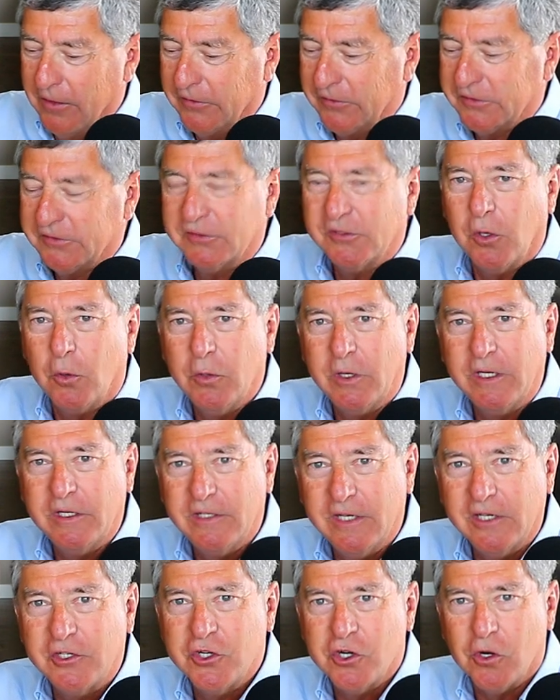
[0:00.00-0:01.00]
this
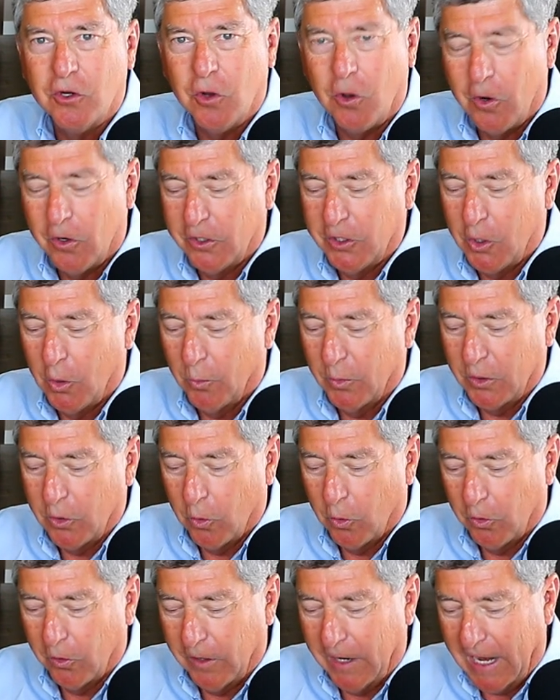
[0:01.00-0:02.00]
Sony digital audio
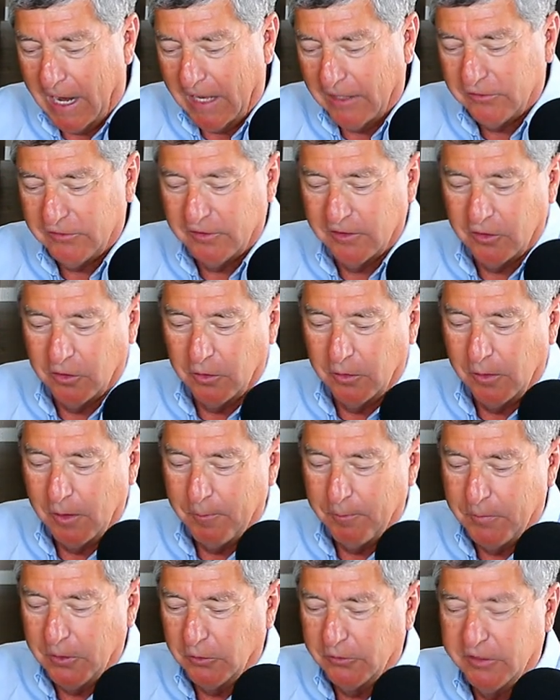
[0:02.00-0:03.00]
recorder has
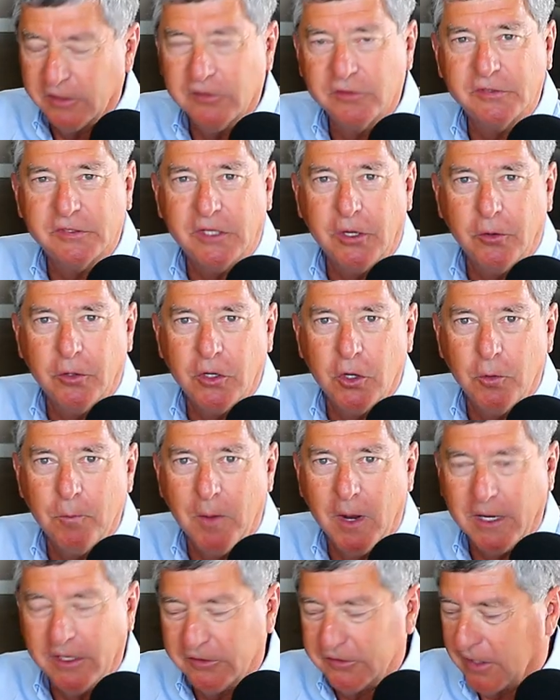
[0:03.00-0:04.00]
little built in
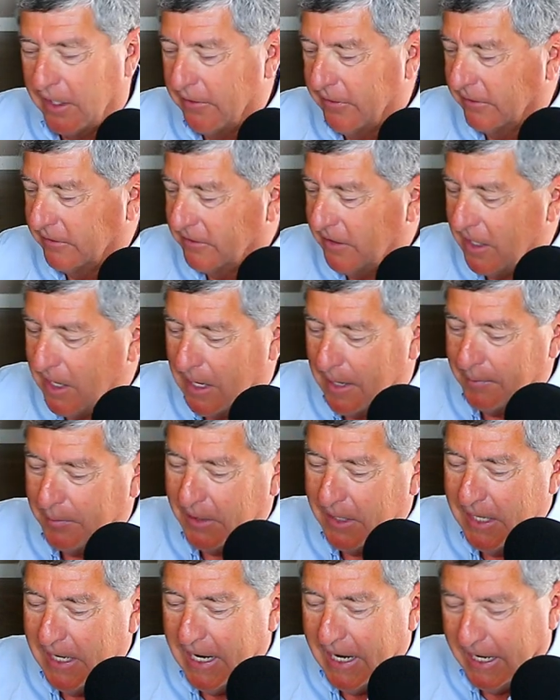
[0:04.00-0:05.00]
stereo mics on the
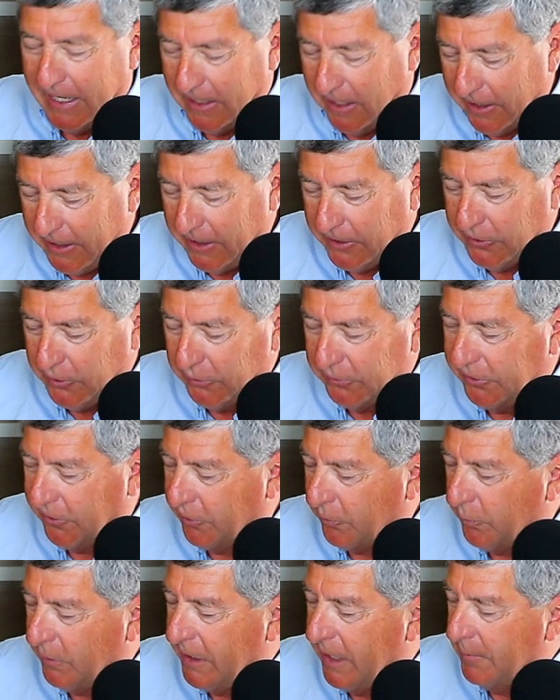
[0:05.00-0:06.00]
top. And I could
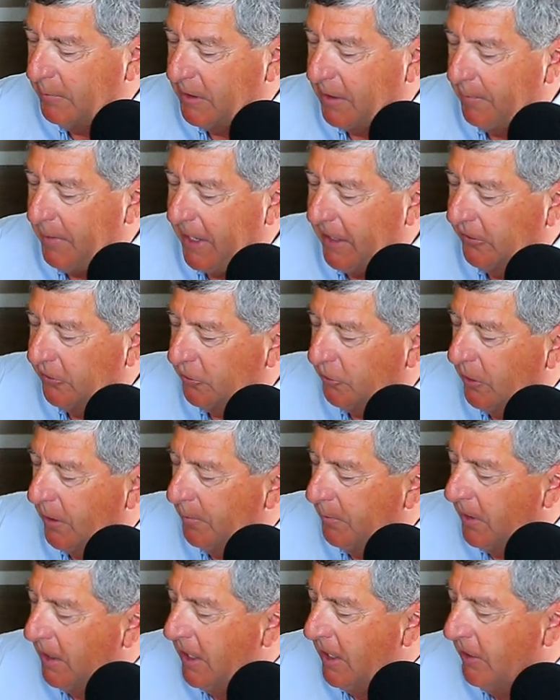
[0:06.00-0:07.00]
use a 3M command
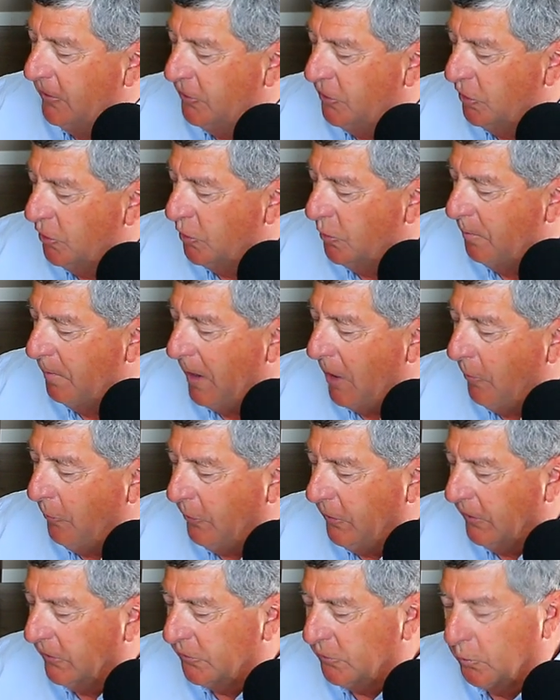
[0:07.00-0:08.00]
strip to
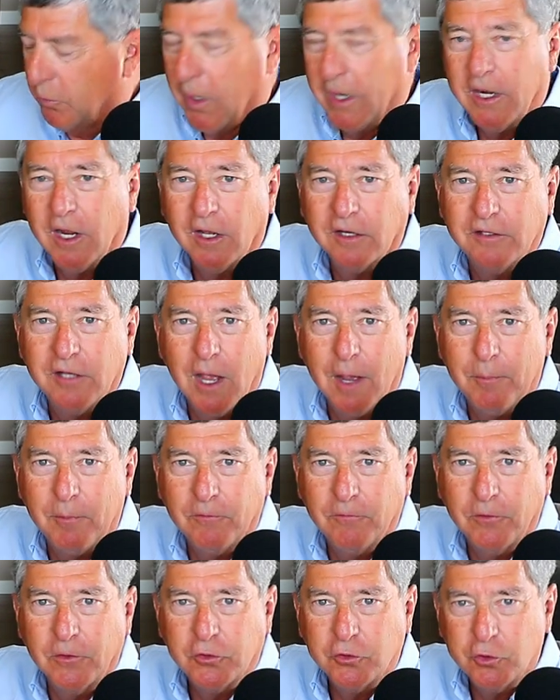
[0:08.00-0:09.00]
mount this right on
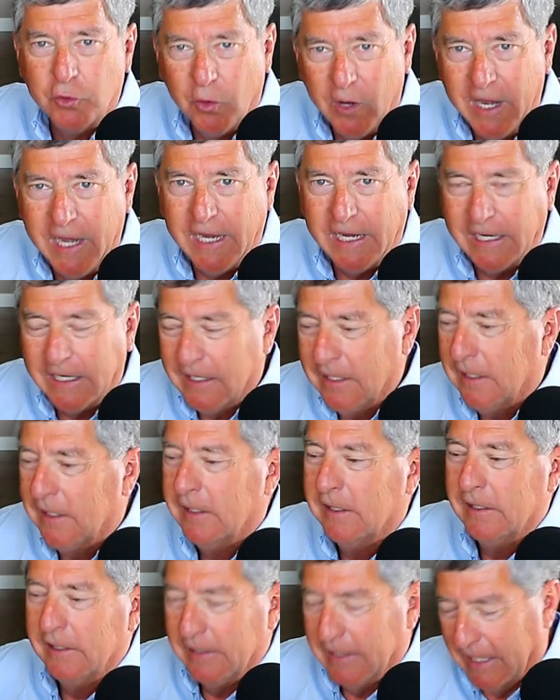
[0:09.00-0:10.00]
top of the
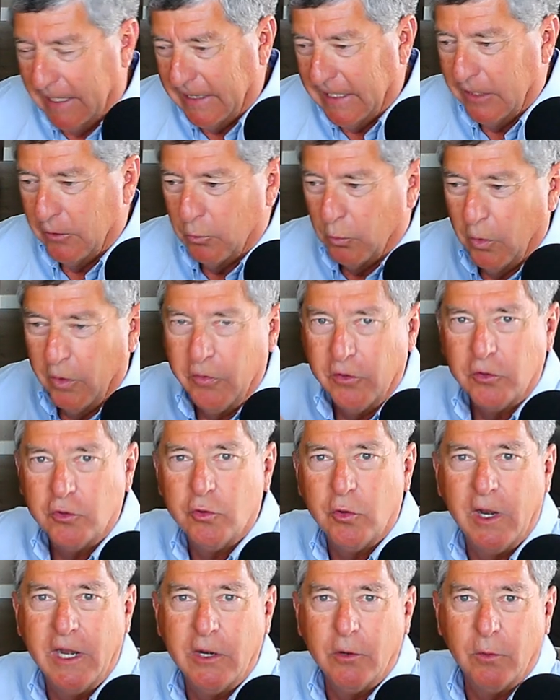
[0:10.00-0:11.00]
train and then run
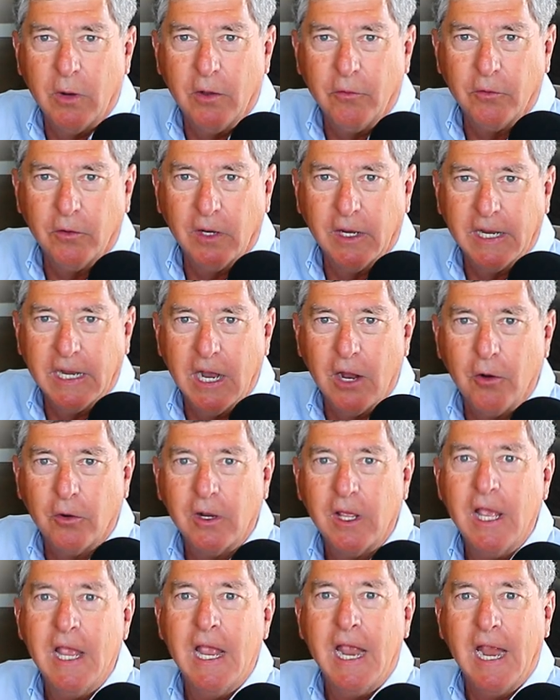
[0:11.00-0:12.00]
the train around the
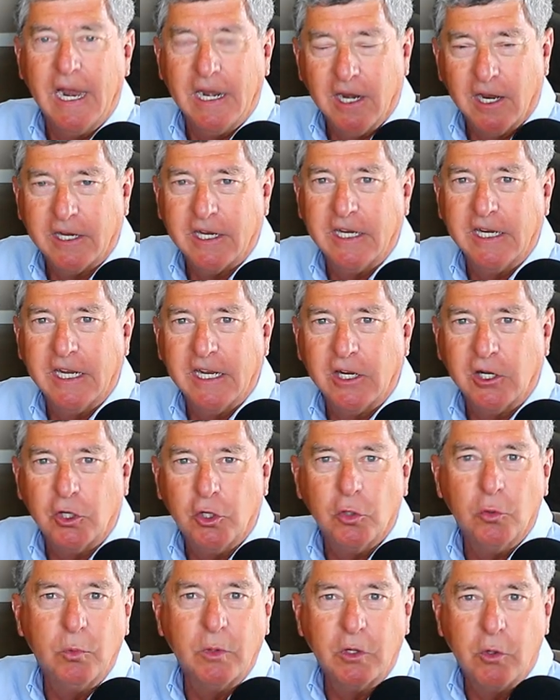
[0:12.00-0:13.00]
layout and I can get
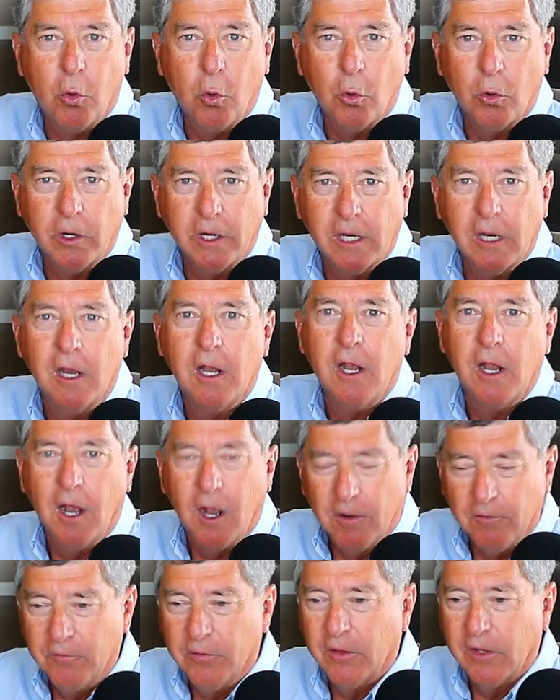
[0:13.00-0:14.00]
a good recording
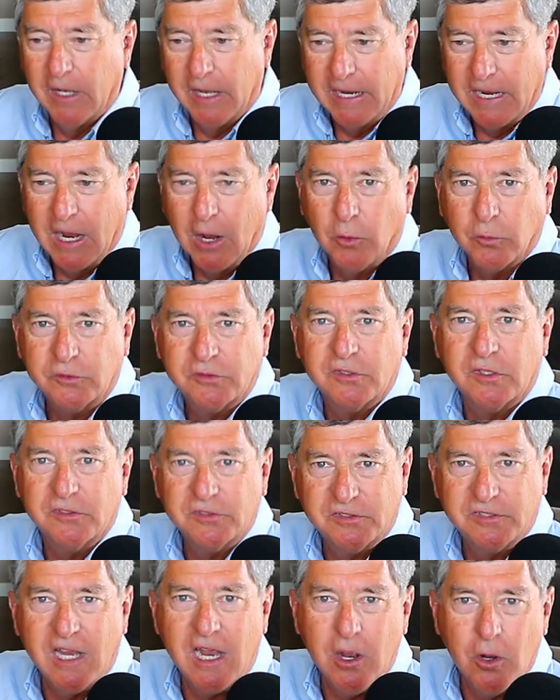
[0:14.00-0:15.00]
of the
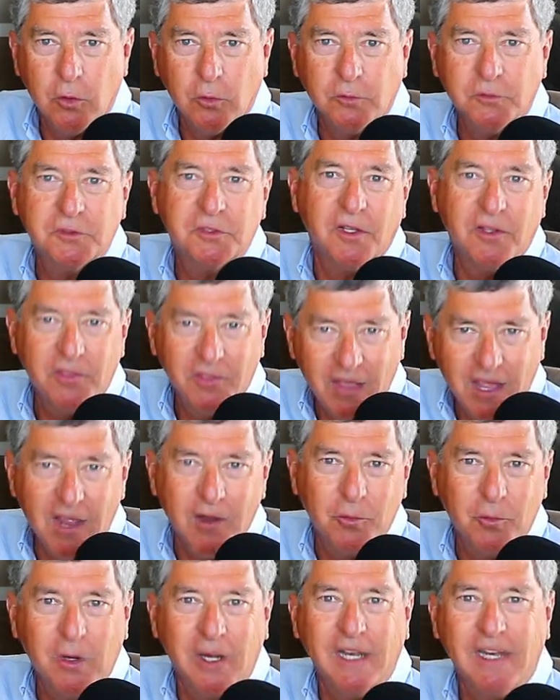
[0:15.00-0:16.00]
layout's sounds
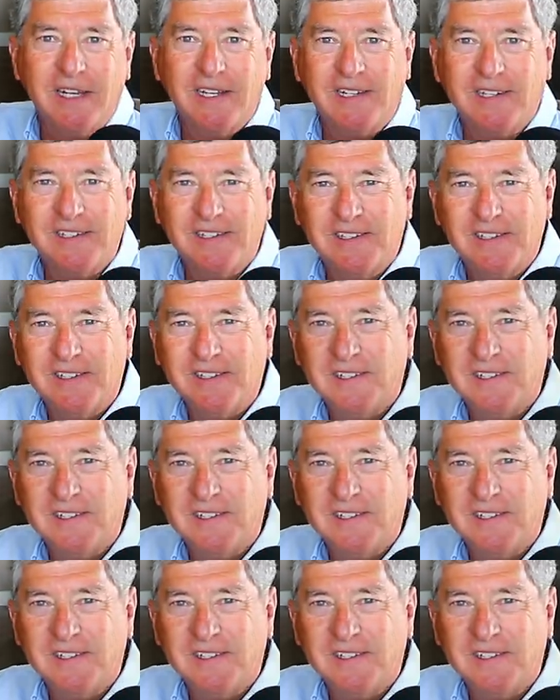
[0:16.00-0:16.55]
that way.